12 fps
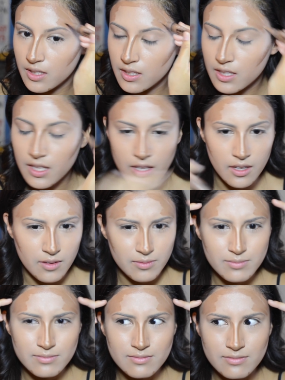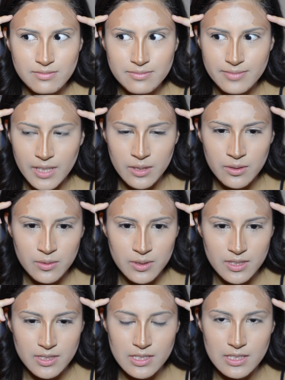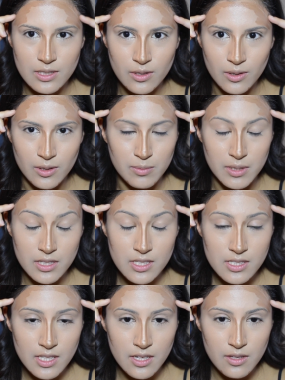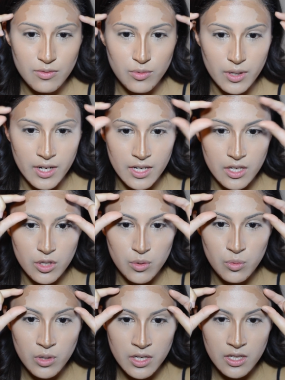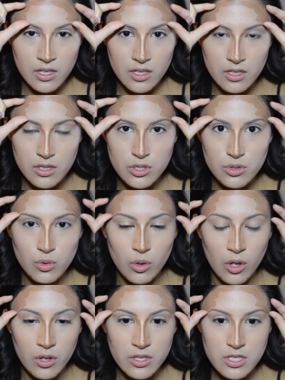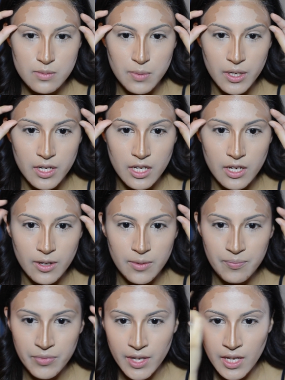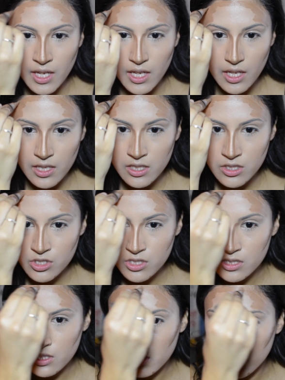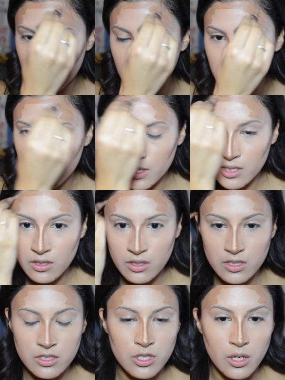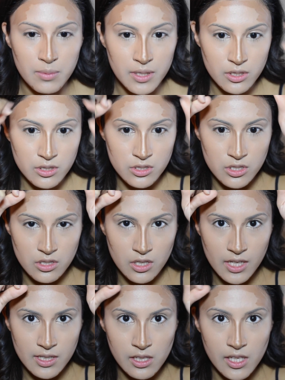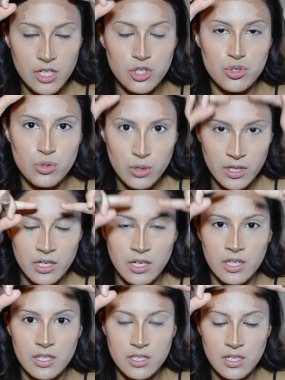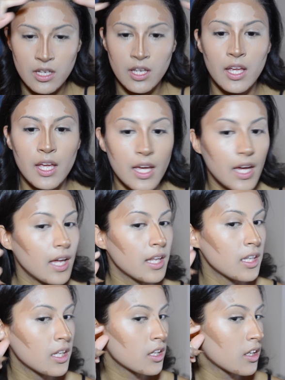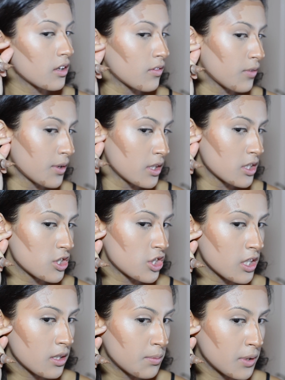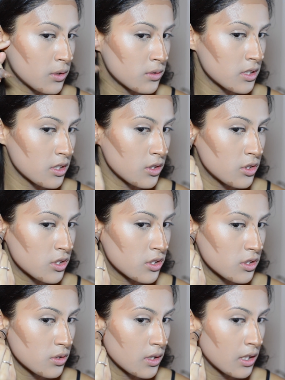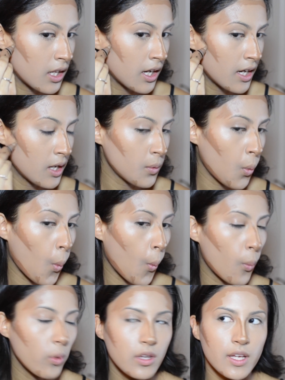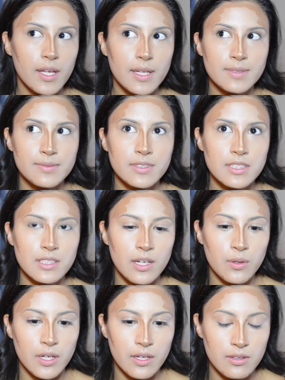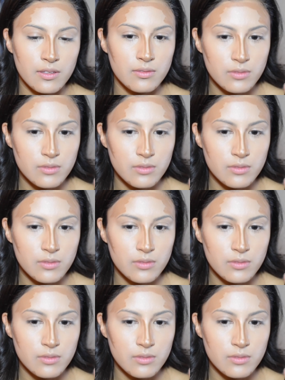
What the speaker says: I don't know what this is called, but this side of the forehead, you want to do all this part here, and then just a little bit on the top here to kind of like shorten it. And then for the cheekbones, you just do a line, like this is how I